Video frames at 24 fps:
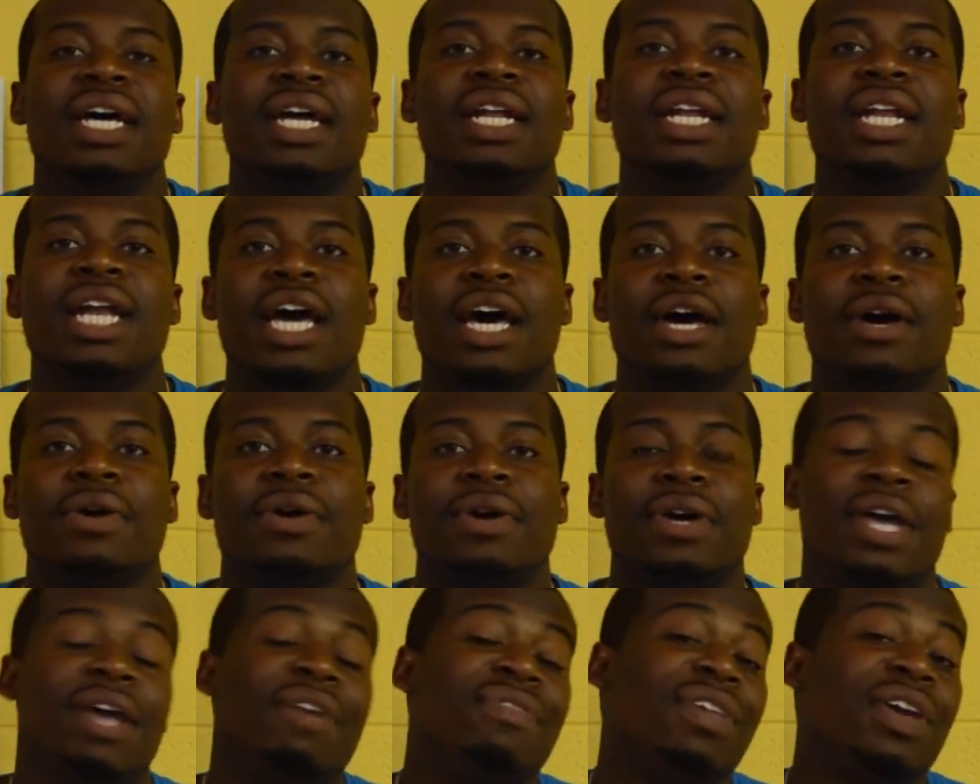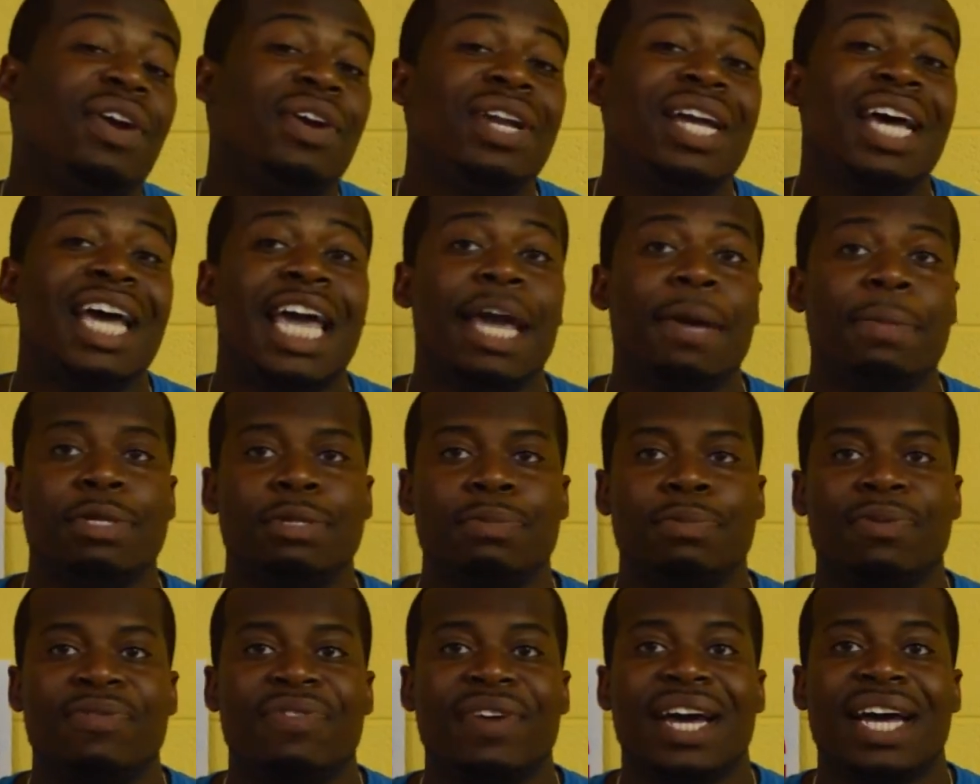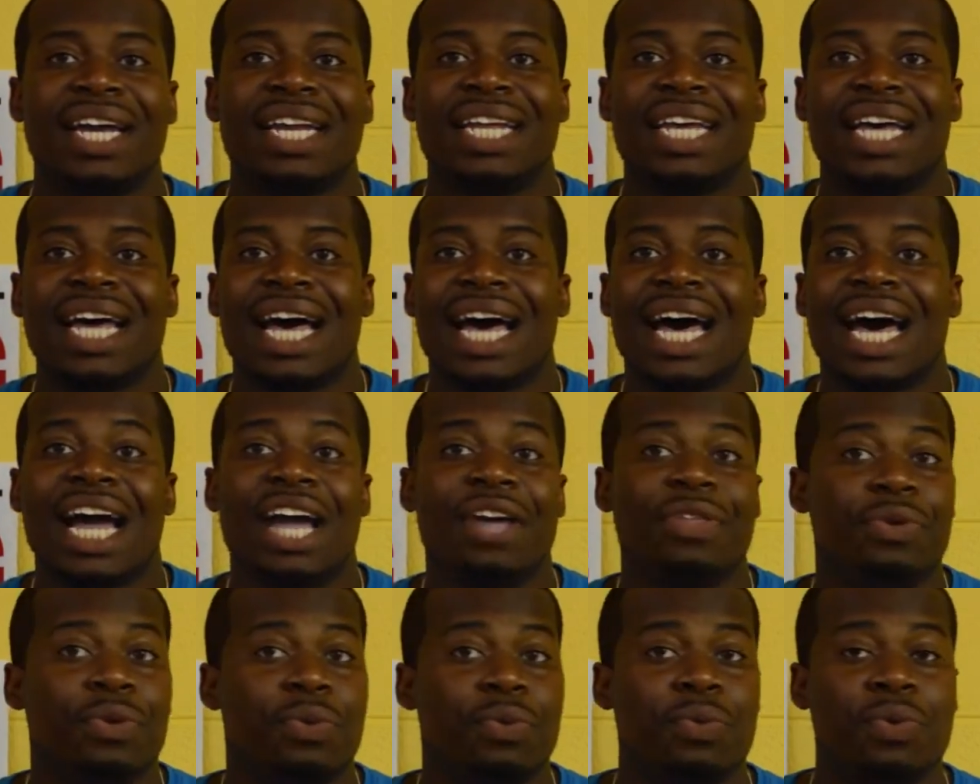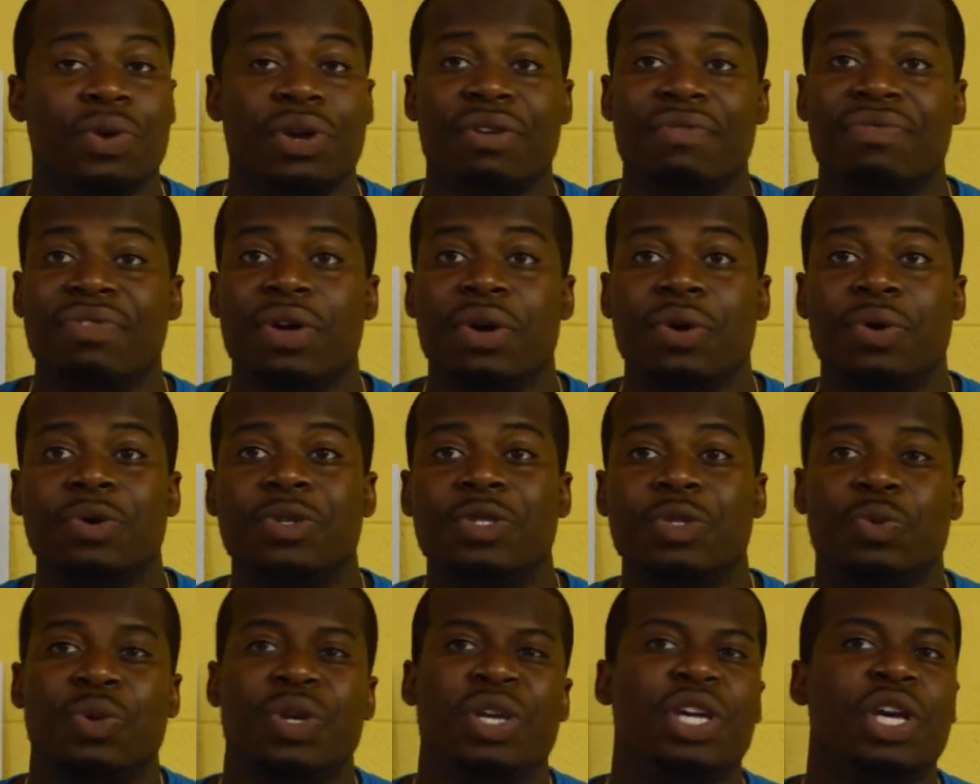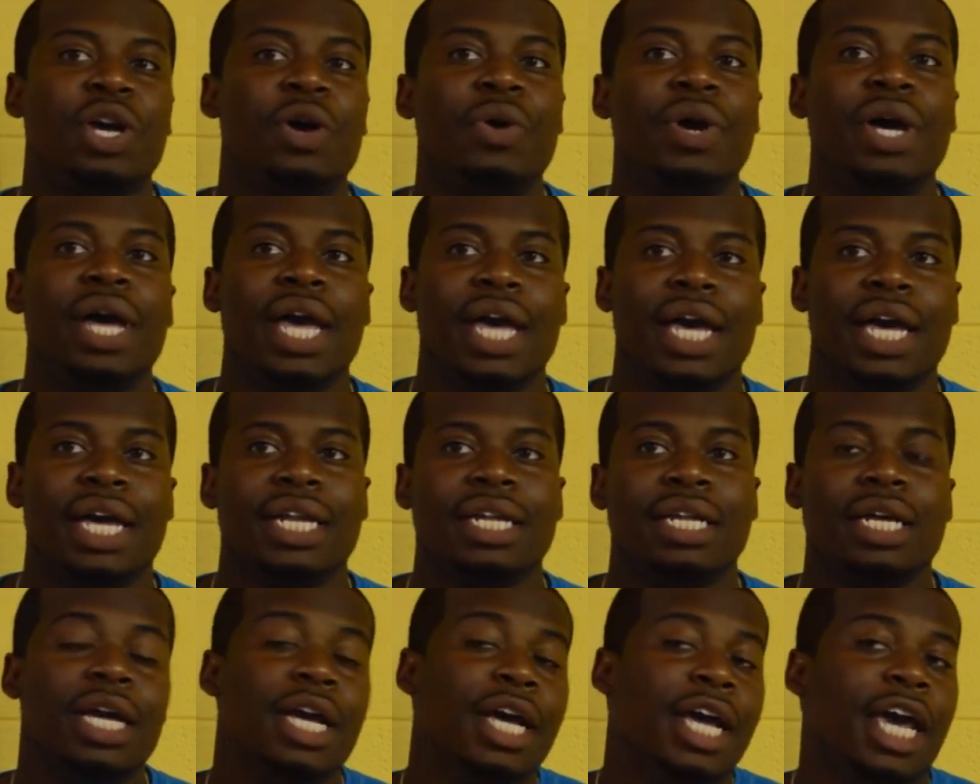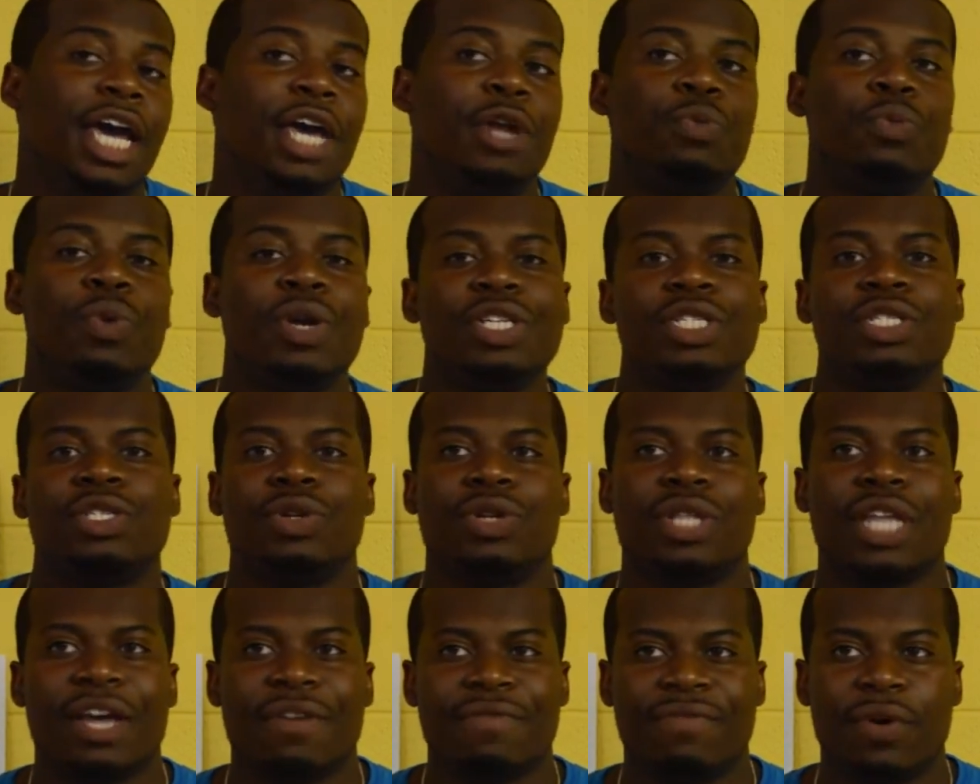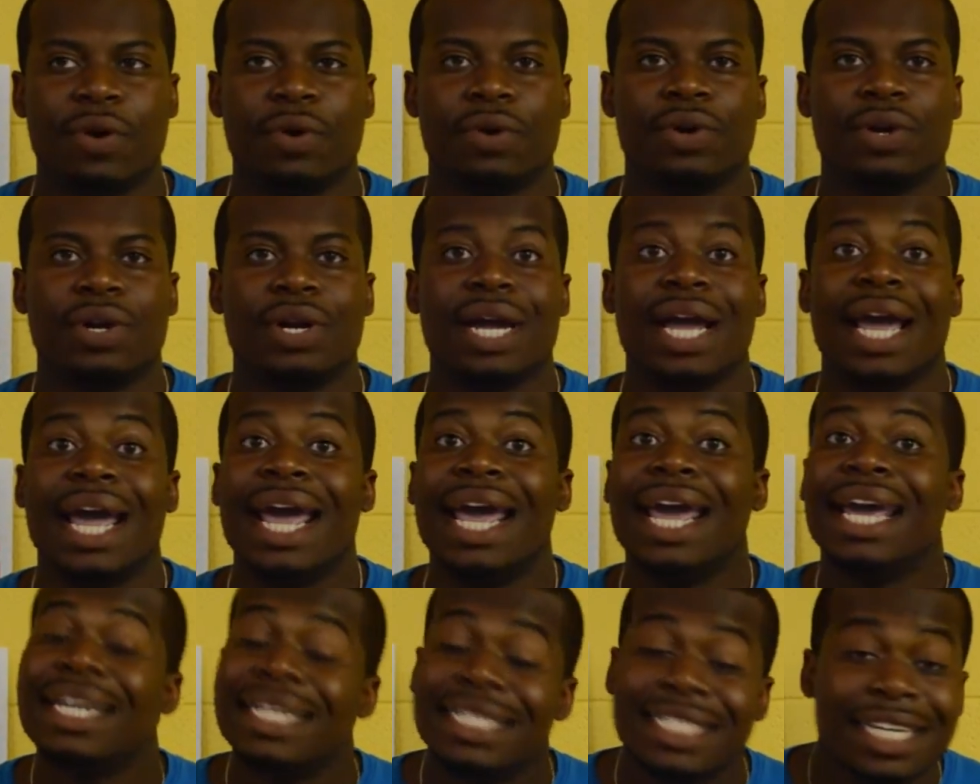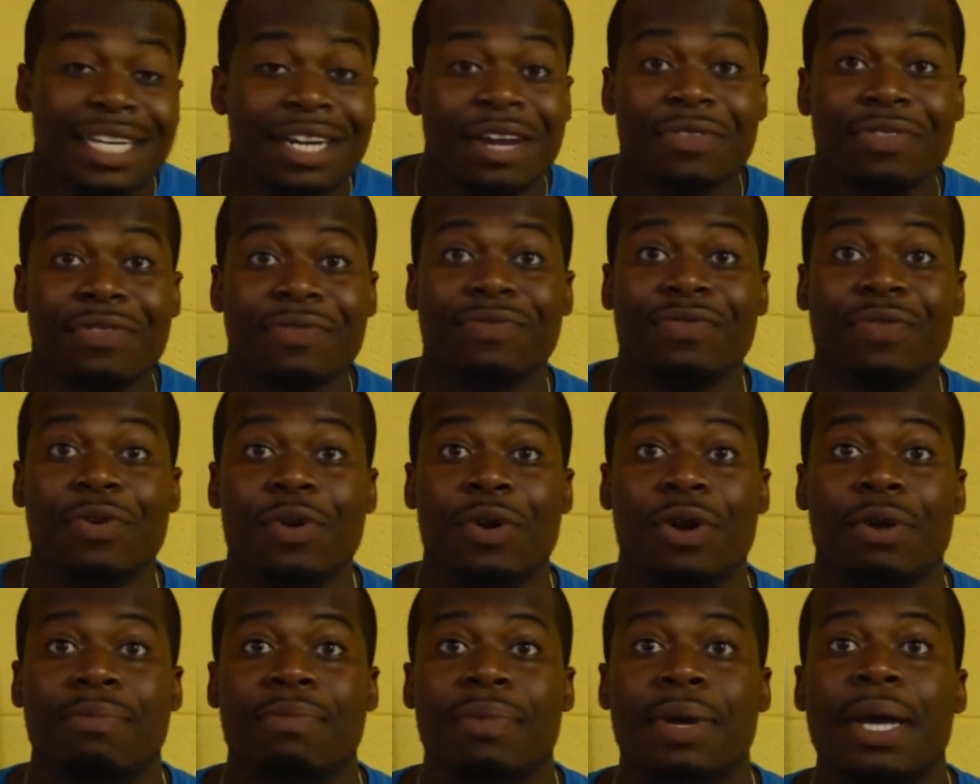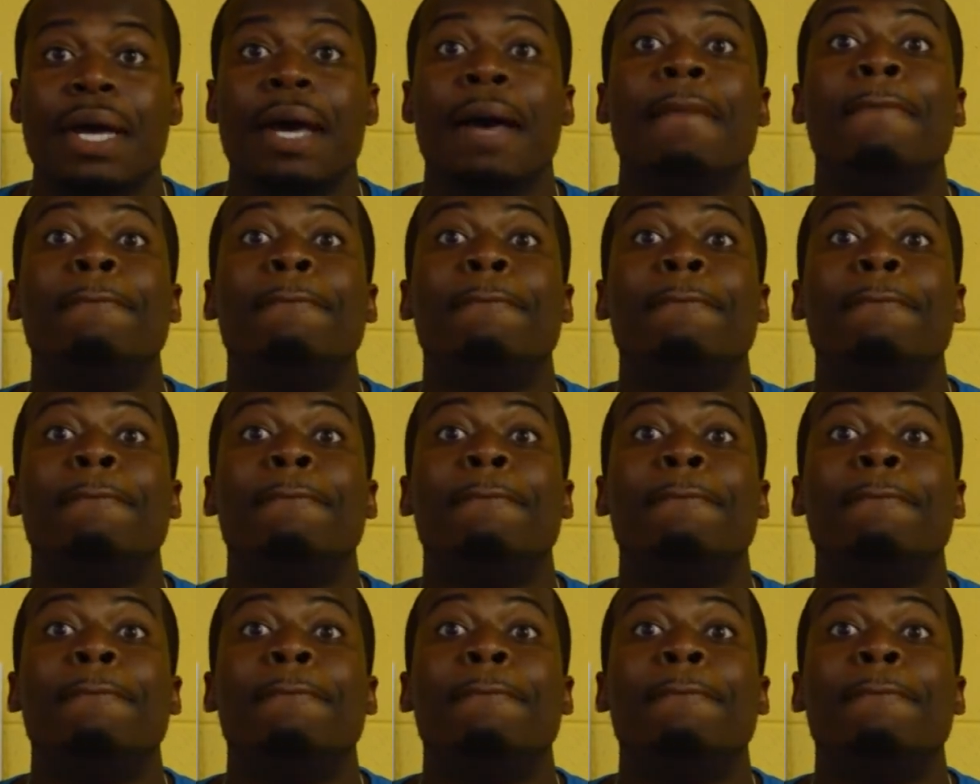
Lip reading: Now, if they're not able to provide either one of those, we can go ahead and register that voter and send out the form,